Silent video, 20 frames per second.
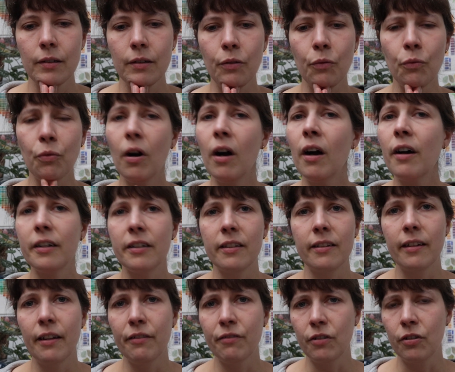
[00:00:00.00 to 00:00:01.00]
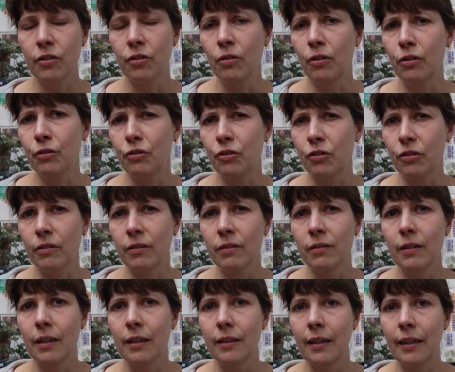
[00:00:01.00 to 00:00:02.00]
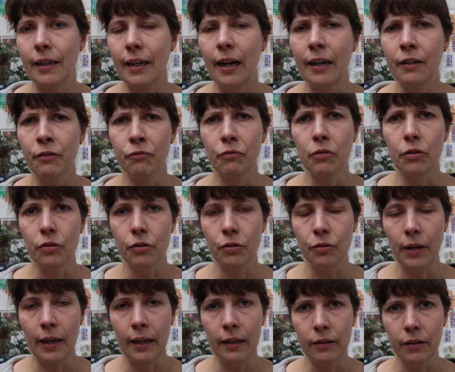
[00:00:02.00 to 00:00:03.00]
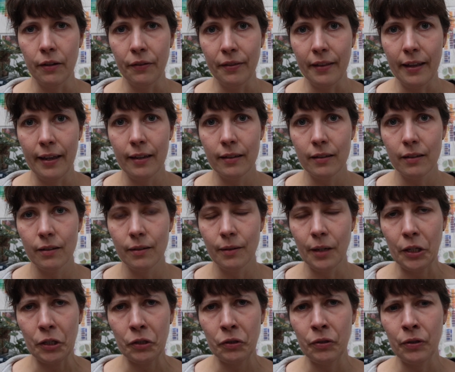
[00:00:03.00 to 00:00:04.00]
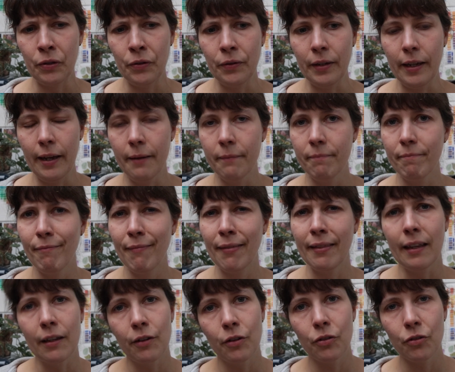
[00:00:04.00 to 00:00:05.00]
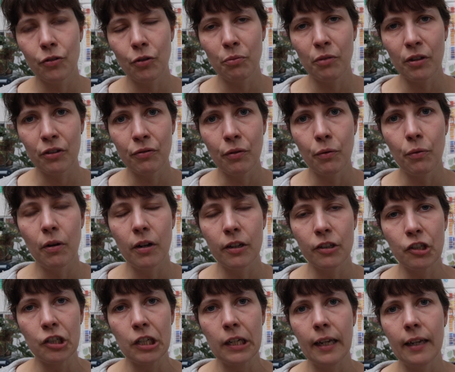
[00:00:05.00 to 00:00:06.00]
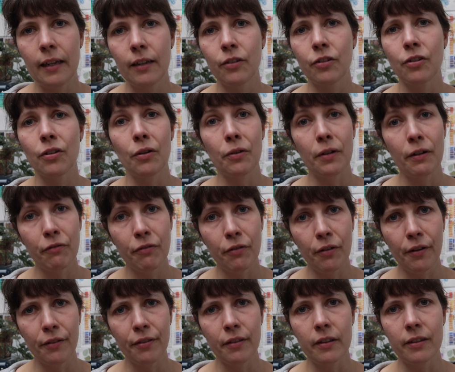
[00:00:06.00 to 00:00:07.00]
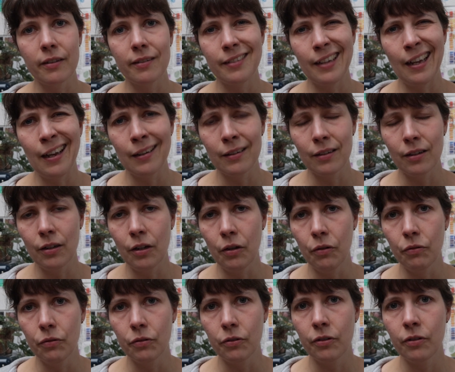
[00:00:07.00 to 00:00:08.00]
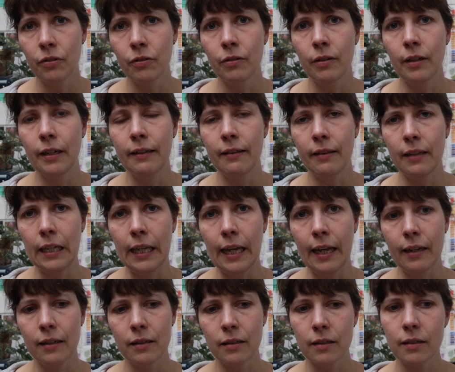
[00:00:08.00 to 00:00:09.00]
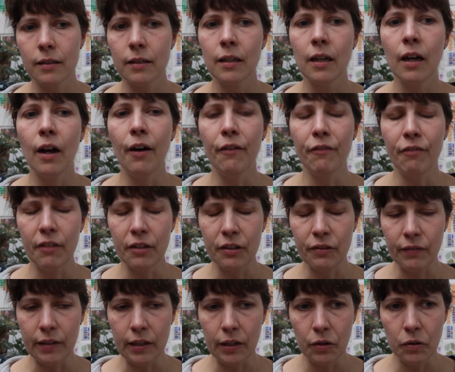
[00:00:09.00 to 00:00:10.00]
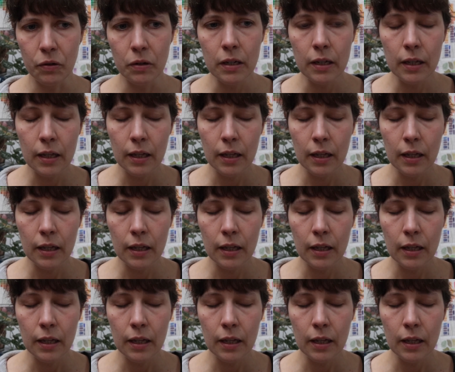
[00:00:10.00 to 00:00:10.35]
war is never a solution, and I kind of want to end on that. So yeah, thank you so much for watching. Sorry for the sad note in the end of this video.